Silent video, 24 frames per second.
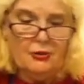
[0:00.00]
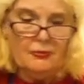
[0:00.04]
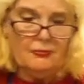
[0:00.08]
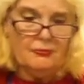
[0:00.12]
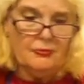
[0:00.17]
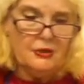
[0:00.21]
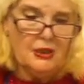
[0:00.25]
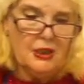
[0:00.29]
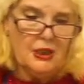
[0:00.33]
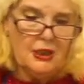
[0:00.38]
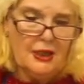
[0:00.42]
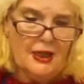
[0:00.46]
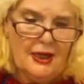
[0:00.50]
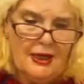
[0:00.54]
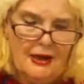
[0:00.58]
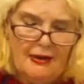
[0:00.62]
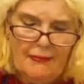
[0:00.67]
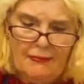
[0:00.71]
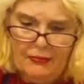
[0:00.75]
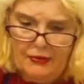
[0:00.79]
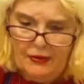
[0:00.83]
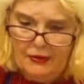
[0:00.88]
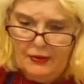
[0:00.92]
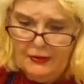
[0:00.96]
them to the
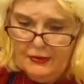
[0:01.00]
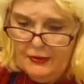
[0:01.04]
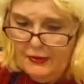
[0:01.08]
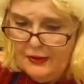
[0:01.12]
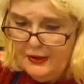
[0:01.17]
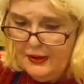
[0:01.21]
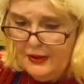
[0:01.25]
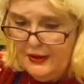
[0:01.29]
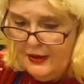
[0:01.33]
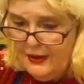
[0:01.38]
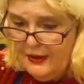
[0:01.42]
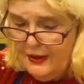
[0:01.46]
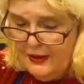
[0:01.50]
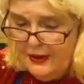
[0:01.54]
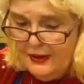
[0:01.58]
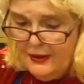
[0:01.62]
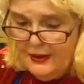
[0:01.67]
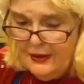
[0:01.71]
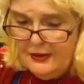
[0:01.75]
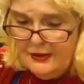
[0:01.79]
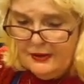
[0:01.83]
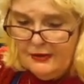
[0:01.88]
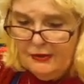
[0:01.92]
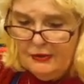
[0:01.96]
camera.
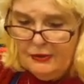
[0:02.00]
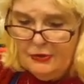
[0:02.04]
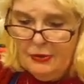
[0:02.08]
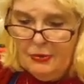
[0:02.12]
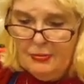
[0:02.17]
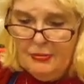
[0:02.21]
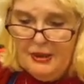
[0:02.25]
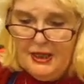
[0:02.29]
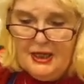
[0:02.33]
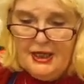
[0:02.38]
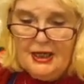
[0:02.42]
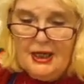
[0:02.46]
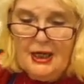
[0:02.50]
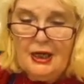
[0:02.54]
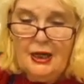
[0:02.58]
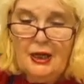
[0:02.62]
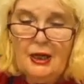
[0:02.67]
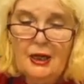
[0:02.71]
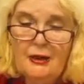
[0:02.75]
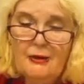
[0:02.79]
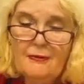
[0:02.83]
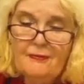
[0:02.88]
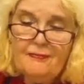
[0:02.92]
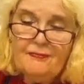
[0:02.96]
So I've got my little
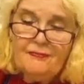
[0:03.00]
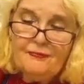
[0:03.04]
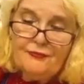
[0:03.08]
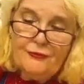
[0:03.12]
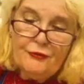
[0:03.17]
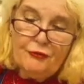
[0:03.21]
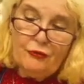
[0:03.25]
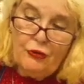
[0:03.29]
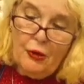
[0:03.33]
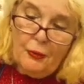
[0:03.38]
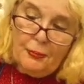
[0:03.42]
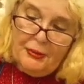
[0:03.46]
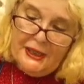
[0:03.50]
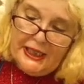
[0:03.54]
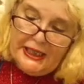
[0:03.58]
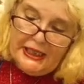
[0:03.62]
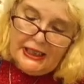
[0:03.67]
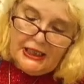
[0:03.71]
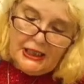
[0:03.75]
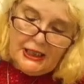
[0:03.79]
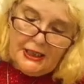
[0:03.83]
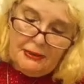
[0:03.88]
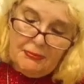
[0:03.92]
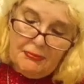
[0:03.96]

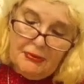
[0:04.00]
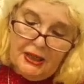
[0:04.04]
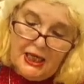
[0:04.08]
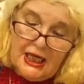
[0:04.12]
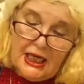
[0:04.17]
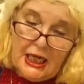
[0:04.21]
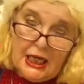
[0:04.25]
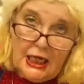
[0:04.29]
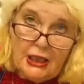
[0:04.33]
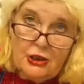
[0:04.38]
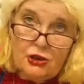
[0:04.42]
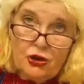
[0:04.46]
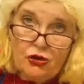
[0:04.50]
robins and my little